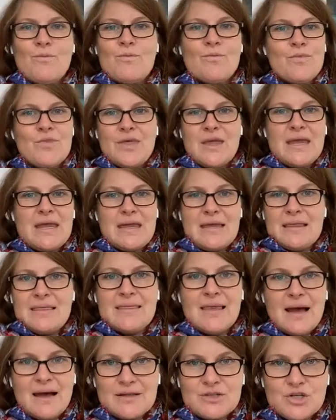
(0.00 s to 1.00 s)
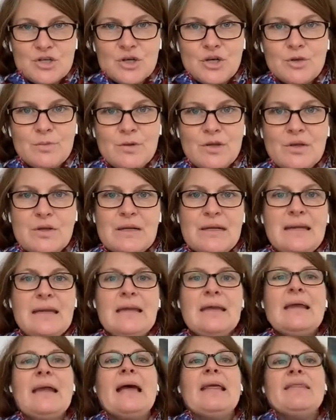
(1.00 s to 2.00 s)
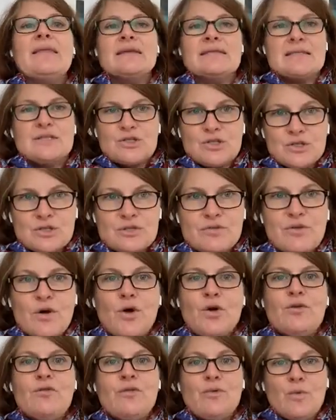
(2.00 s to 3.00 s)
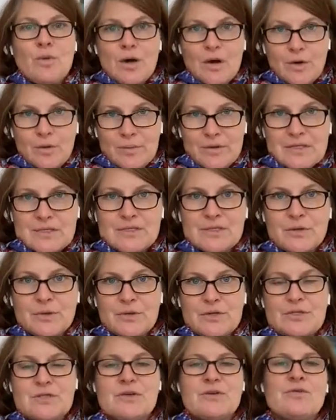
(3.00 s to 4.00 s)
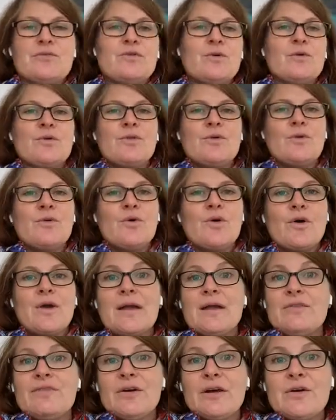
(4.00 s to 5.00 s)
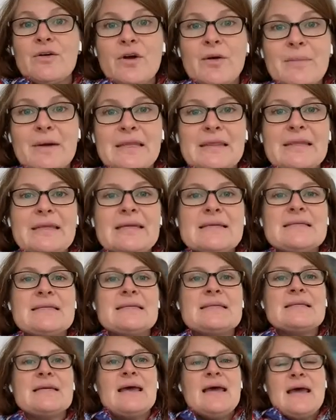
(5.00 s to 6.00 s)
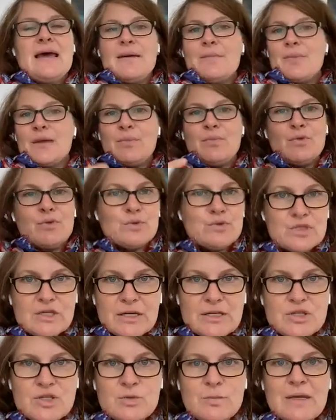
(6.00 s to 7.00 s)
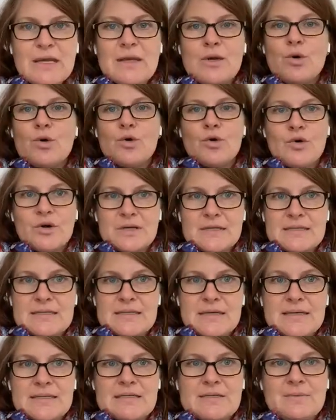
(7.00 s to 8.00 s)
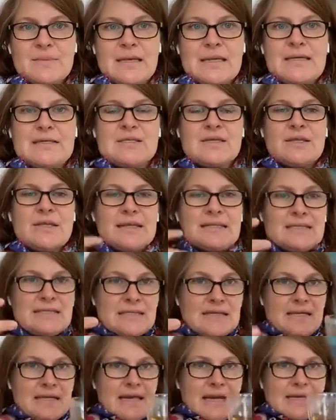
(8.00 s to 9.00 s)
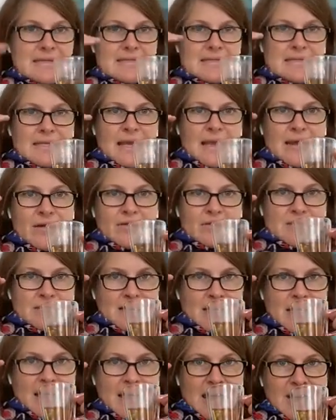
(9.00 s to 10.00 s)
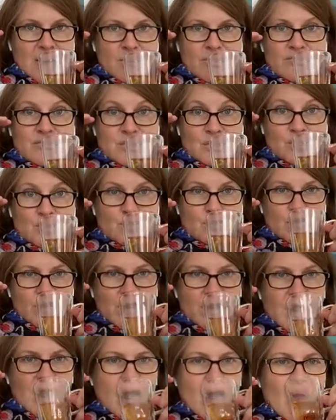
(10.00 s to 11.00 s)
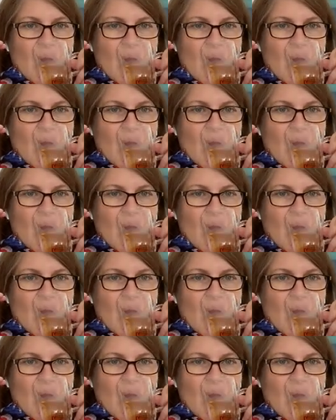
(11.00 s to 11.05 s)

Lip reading: the larger community and there's issues of overwhelm and so on and so forth. Or if I grow my list, people will judge me or criticize me. So that's the next layer, is the layer of story.